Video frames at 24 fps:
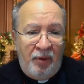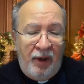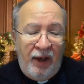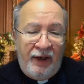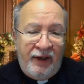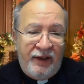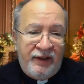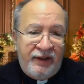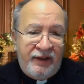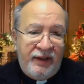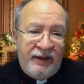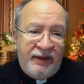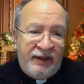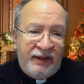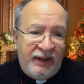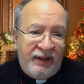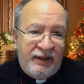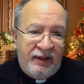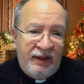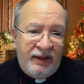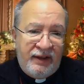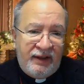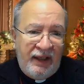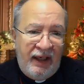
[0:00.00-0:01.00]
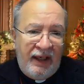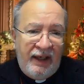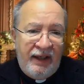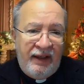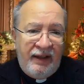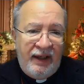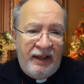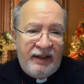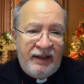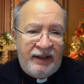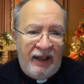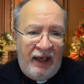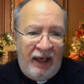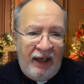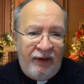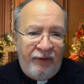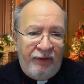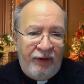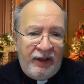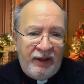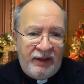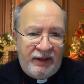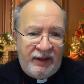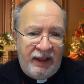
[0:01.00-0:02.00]
Brothers and sisters, in this
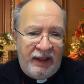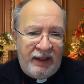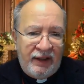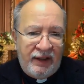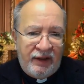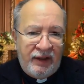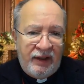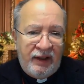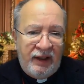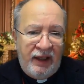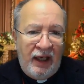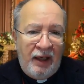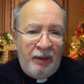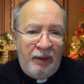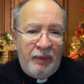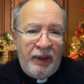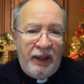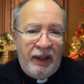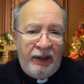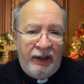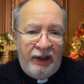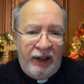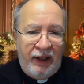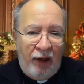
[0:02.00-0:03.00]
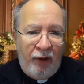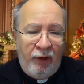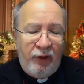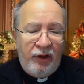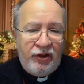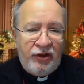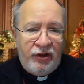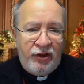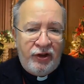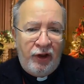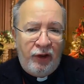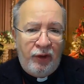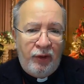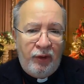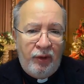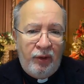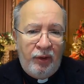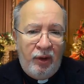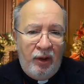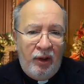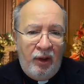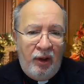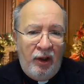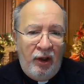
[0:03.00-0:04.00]
Advent season, let me encourage
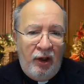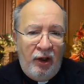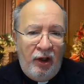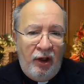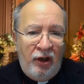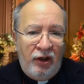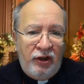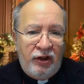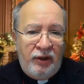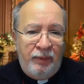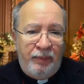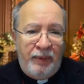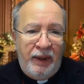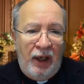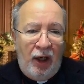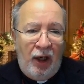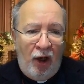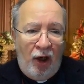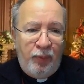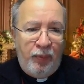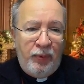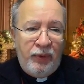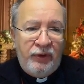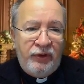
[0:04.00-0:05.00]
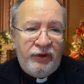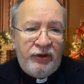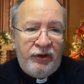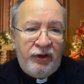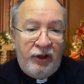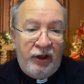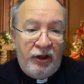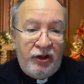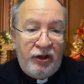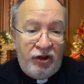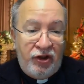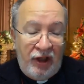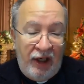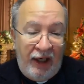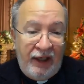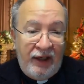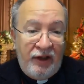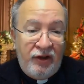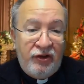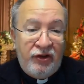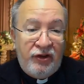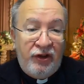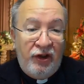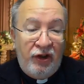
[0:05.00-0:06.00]
you to be open to the
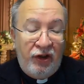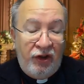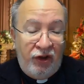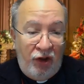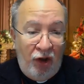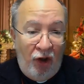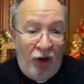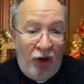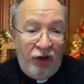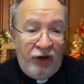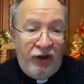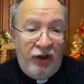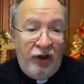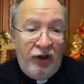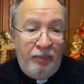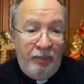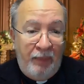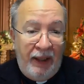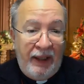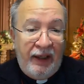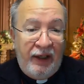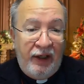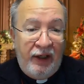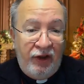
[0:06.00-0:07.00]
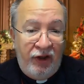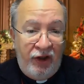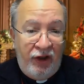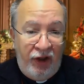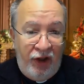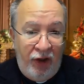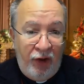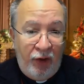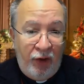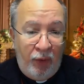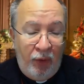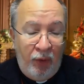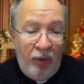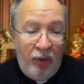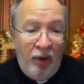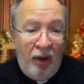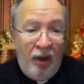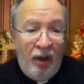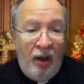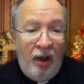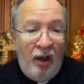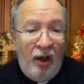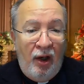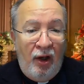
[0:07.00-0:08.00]
change that God can make in
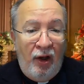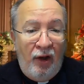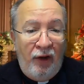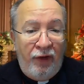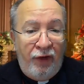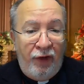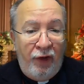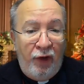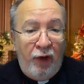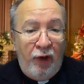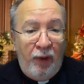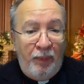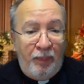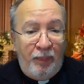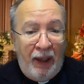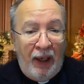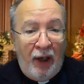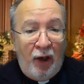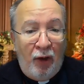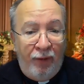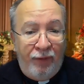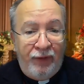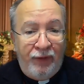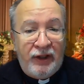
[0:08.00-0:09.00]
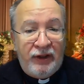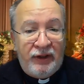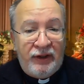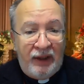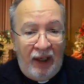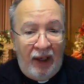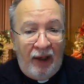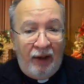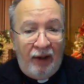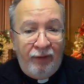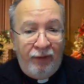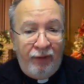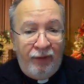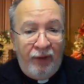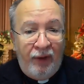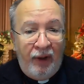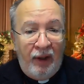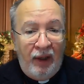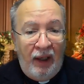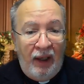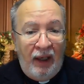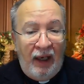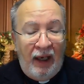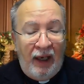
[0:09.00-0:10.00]
you through the power of his love
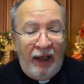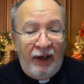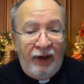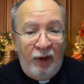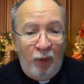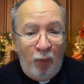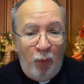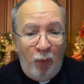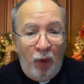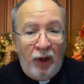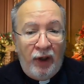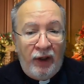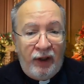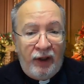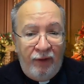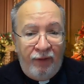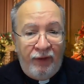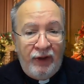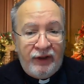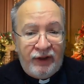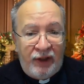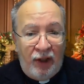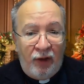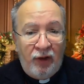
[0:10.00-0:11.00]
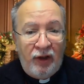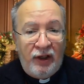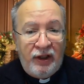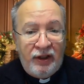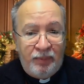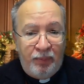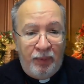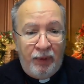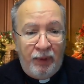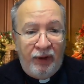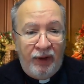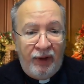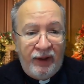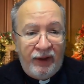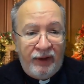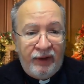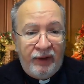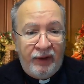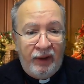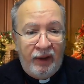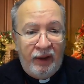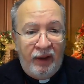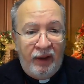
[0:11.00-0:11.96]
and the work of his Holy Spirit.